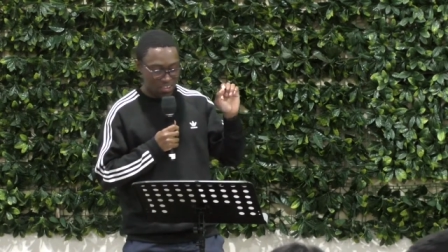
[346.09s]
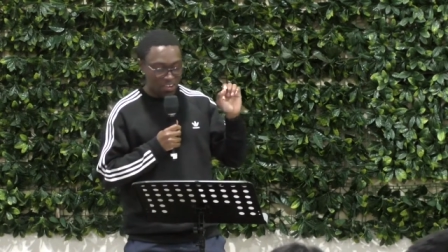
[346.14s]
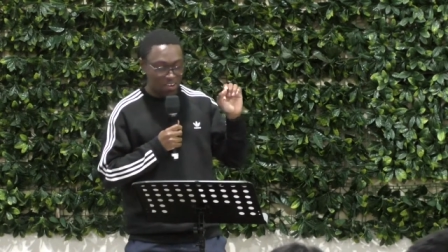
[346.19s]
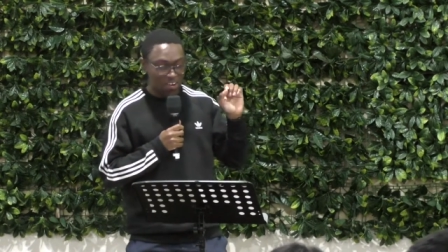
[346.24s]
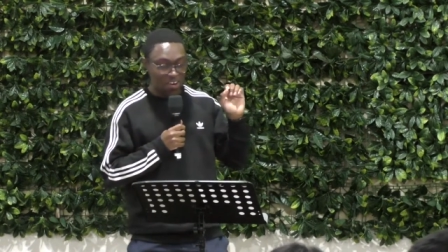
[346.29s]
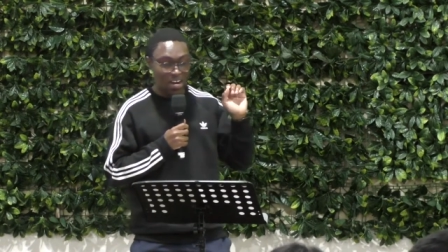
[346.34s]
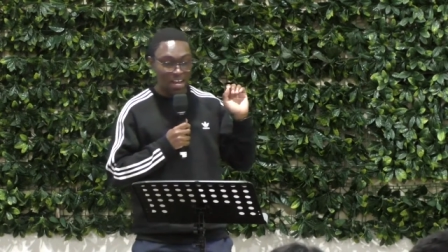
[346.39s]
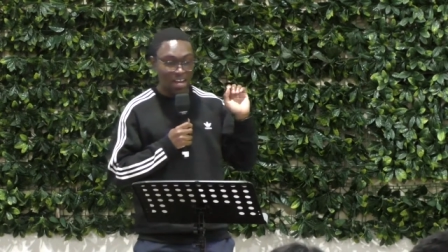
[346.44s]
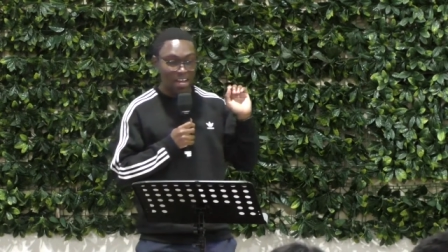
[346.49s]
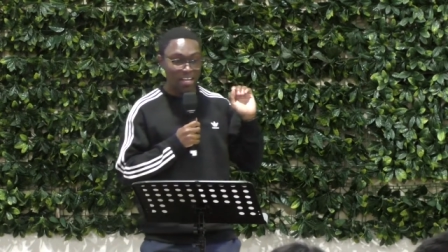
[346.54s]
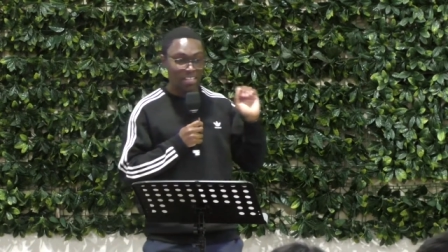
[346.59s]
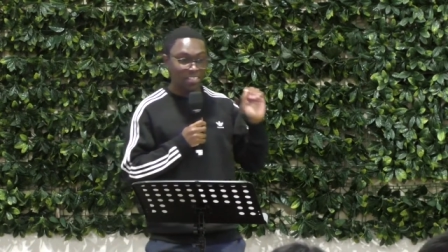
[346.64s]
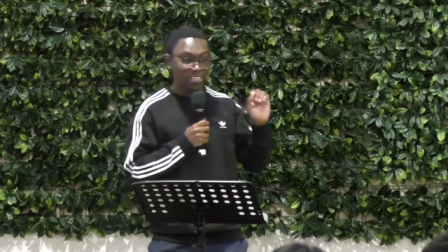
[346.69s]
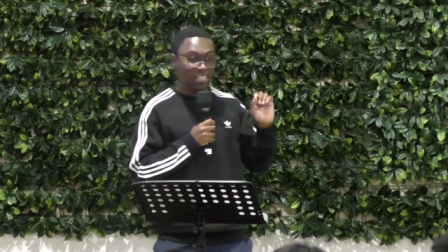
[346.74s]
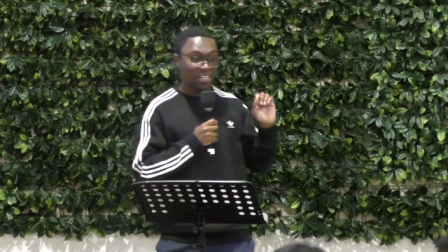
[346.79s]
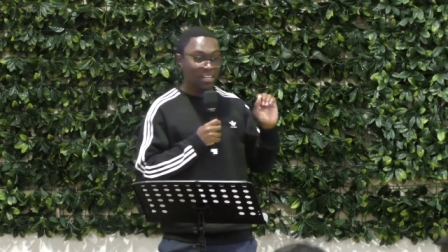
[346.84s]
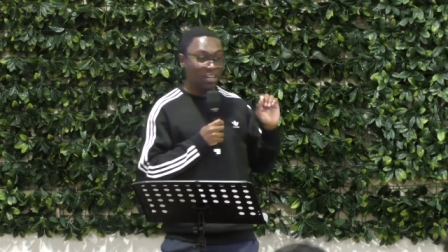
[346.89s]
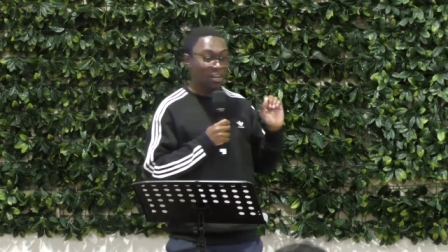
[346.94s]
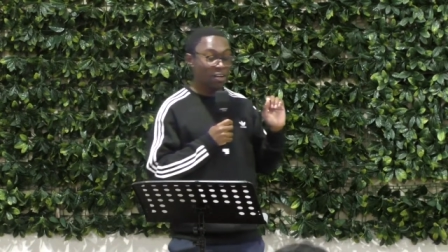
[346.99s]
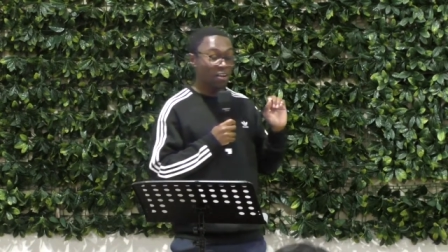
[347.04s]
All right, and
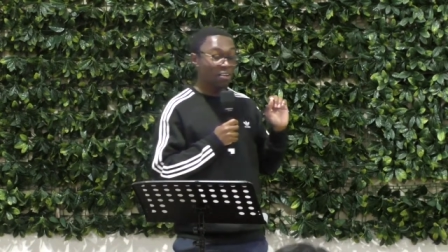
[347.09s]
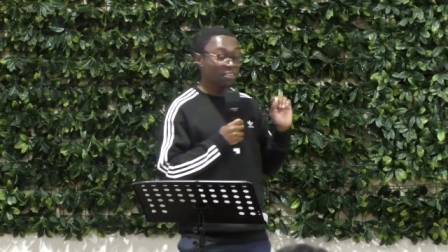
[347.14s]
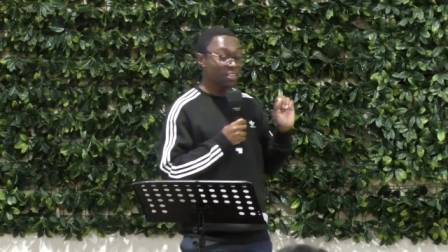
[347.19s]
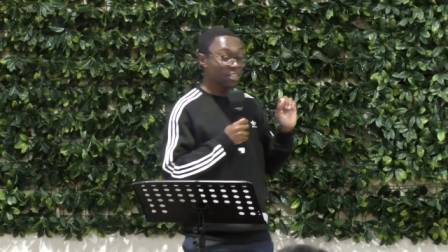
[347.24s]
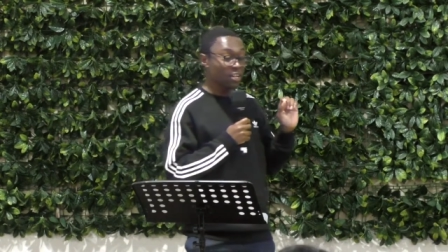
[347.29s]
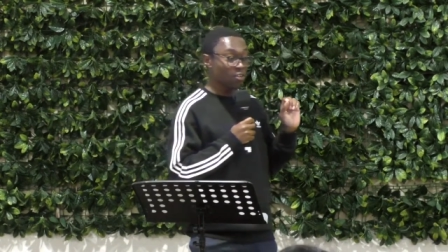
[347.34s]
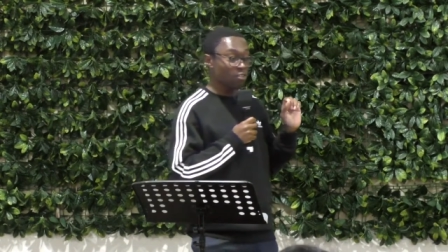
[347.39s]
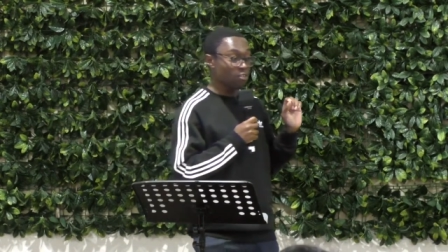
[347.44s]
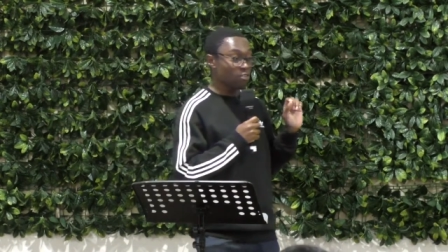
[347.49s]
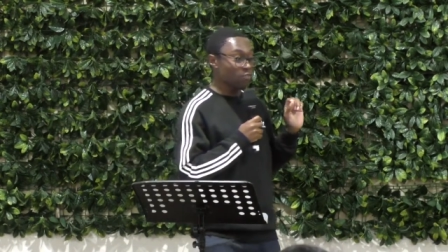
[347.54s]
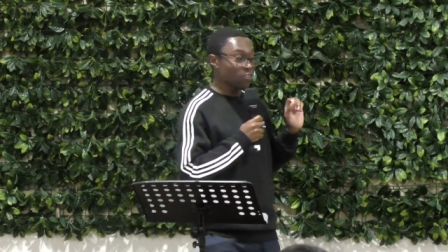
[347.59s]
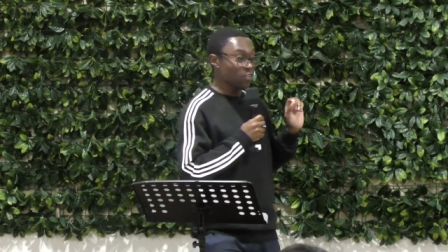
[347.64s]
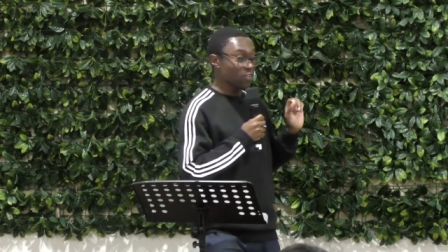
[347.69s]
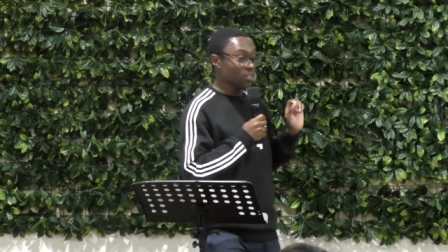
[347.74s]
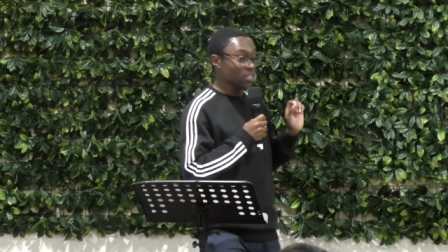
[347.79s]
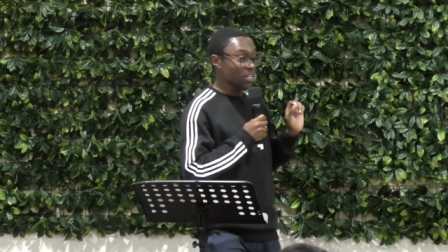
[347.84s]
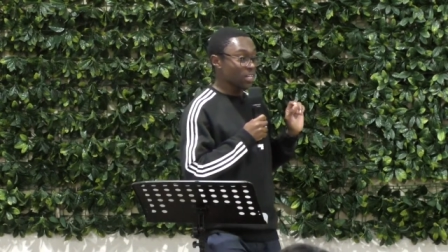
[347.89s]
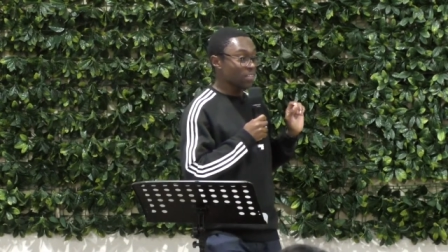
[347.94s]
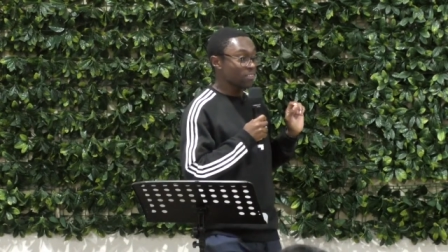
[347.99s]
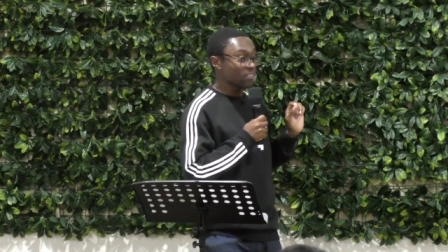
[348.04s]
then I'll, and then I'll
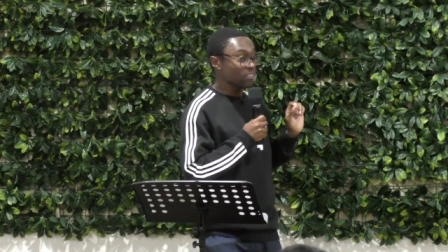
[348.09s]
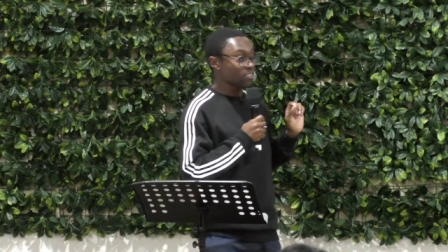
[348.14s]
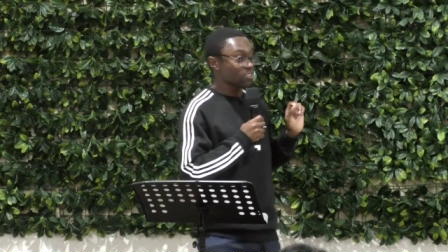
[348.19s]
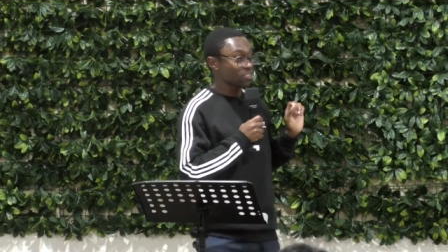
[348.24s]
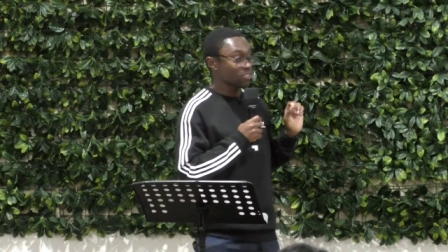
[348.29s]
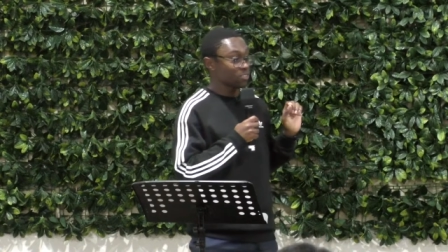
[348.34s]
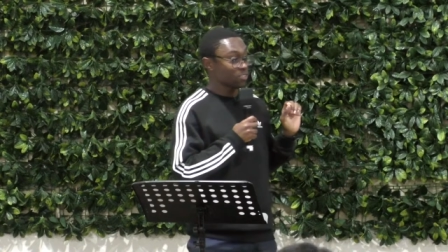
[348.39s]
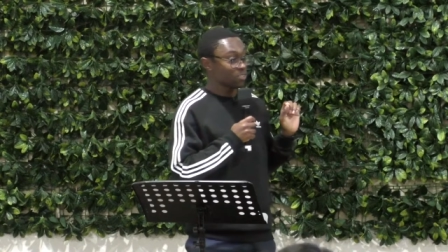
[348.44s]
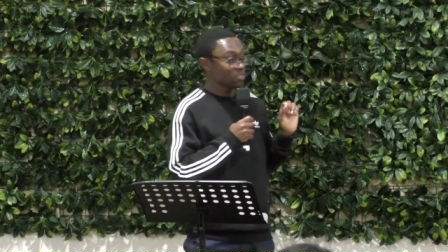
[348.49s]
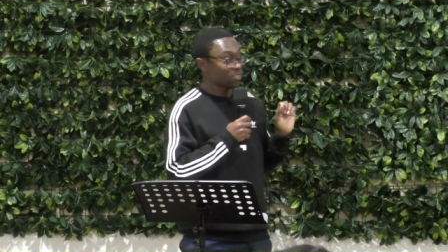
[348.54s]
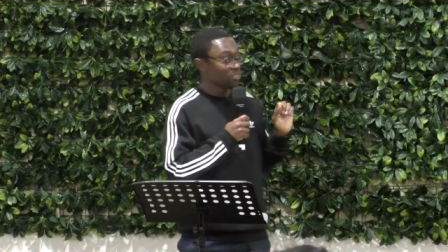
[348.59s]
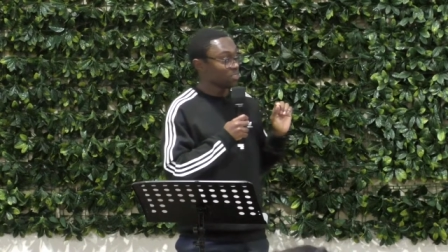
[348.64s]
reveal the answer to you.